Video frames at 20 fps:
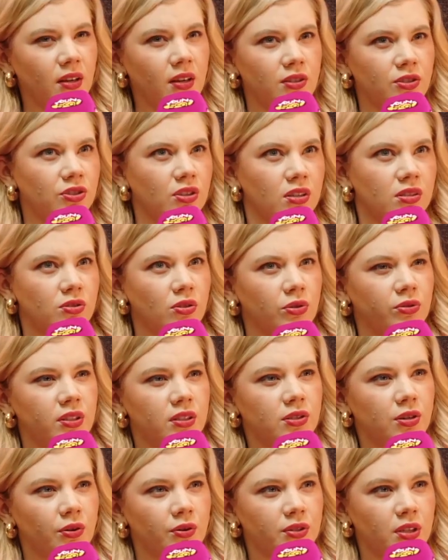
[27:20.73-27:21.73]
it's just all
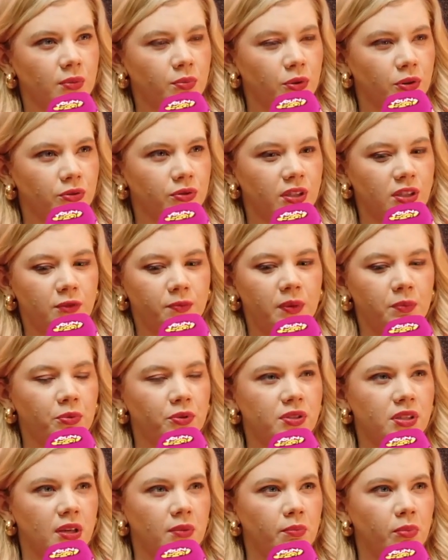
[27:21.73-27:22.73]
these toxic portraits of
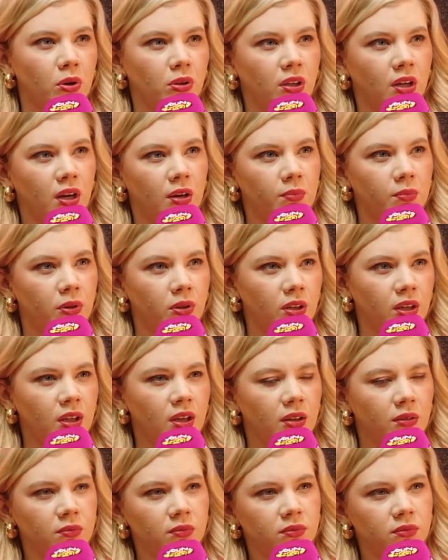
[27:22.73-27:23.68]
people saying, bottle it up, bottle it up.